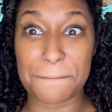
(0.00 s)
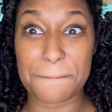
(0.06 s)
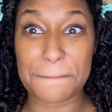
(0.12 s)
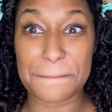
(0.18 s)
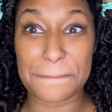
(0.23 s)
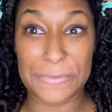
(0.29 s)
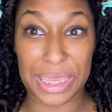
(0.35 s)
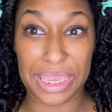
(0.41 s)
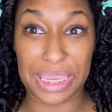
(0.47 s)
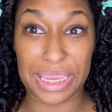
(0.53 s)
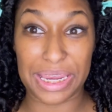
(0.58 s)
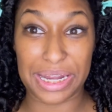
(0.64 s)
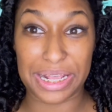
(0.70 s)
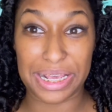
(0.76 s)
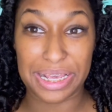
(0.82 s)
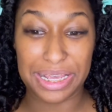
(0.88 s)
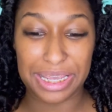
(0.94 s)
made
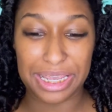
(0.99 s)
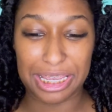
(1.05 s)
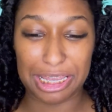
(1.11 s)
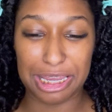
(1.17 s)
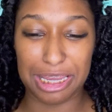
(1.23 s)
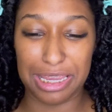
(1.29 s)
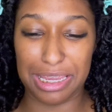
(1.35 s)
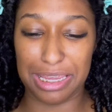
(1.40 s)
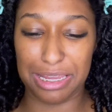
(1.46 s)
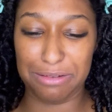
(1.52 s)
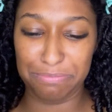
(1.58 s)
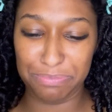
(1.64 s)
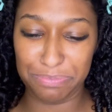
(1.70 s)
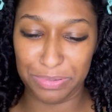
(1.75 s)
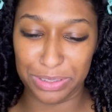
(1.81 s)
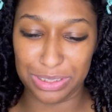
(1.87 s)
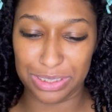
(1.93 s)
and
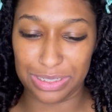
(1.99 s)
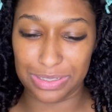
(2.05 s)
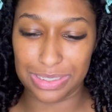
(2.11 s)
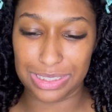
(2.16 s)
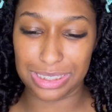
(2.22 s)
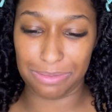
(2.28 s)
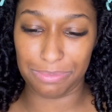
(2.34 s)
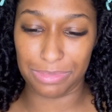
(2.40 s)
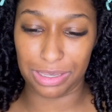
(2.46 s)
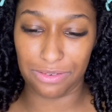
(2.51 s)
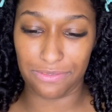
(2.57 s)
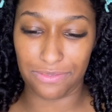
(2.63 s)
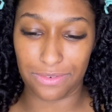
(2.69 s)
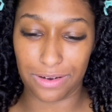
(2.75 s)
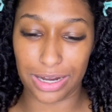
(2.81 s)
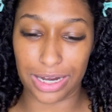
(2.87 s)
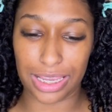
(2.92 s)
produced something
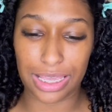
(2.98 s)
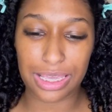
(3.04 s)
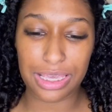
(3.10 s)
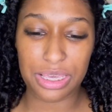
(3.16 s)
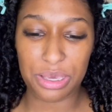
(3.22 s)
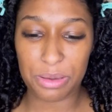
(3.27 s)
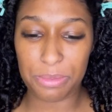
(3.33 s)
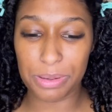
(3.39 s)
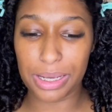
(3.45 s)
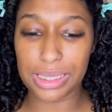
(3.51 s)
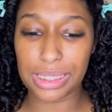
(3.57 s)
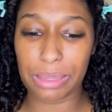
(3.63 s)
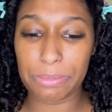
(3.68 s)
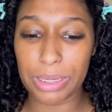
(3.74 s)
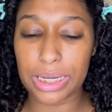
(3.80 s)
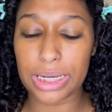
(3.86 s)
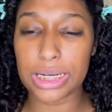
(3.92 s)
for it, because I
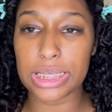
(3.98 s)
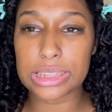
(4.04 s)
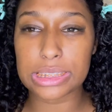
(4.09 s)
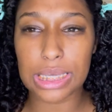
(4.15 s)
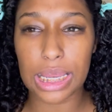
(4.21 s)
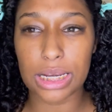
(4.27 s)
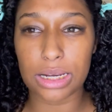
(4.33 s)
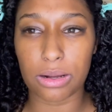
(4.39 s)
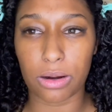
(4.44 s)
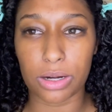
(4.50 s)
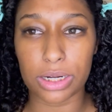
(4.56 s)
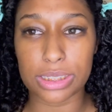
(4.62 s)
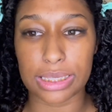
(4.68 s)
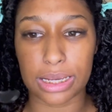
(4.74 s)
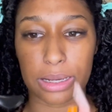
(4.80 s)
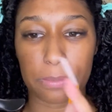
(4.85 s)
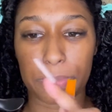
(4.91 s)
mean it's kind of hard. It's
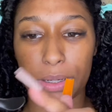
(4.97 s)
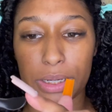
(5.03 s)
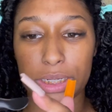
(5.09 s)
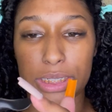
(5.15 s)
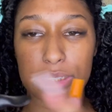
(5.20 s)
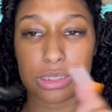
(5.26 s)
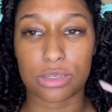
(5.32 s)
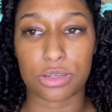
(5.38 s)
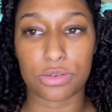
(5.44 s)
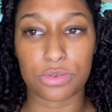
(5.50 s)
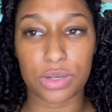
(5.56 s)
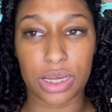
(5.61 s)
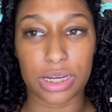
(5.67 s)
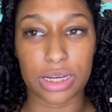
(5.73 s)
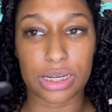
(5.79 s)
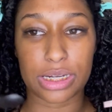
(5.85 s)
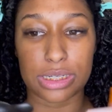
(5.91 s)
like a putty, so you
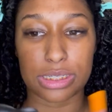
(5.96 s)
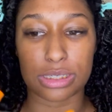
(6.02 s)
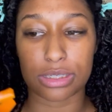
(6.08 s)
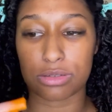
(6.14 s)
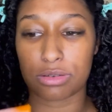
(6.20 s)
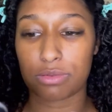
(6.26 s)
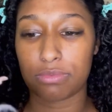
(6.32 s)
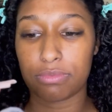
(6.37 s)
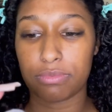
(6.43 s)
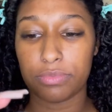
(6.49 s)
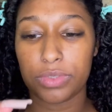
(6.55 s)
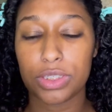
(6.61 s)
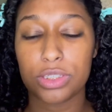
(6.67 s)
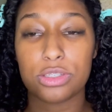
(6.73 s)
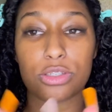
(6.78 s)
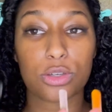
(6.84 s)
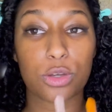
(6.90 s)
kind of need to
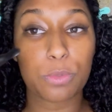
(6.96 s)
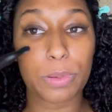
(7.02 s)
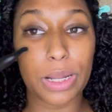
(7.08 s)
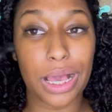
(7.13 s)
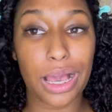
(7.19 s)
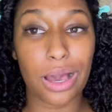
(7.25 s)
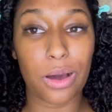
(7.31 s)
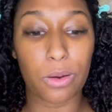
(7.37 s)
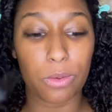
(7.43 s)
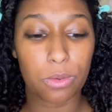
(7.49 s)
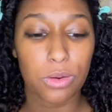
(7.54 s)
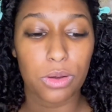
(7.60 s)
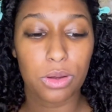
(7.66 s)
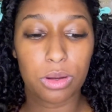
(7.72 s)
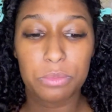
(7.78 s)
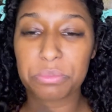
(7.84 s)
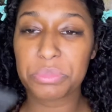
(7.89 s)
scoop it out,
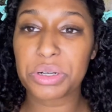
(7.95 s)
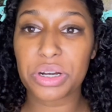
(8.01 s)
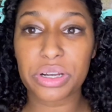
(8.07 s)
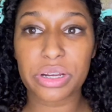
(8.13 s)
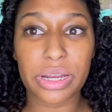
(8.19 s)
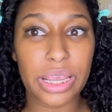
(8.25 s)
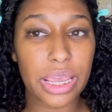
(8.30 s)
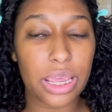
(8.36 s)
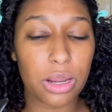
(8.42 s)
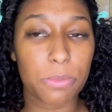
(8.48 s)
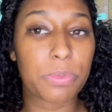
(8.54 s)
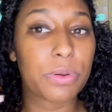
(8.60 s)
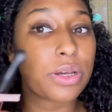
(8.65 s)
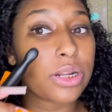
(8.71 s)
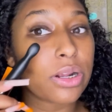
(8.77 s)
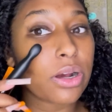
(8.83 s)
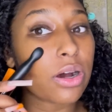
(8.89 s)
put it on your hair,
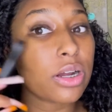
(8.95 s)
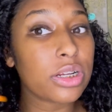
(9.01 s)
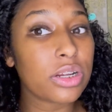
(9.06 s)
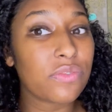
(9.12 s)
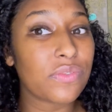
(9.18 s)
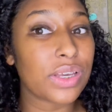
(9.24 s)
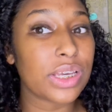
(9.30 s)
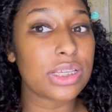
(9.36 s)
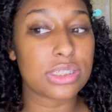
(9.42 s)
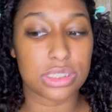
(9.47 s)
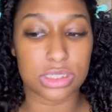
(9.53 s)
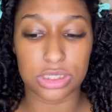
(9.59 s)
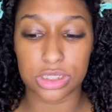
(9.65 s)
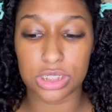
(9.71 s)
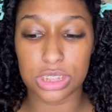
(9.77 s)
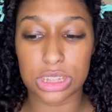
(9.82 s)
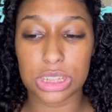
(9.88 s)
put it on your face, and
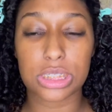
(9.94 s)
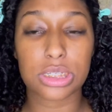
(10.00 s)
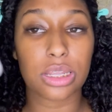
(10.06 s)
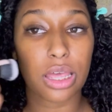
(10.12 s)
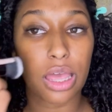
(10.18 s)
just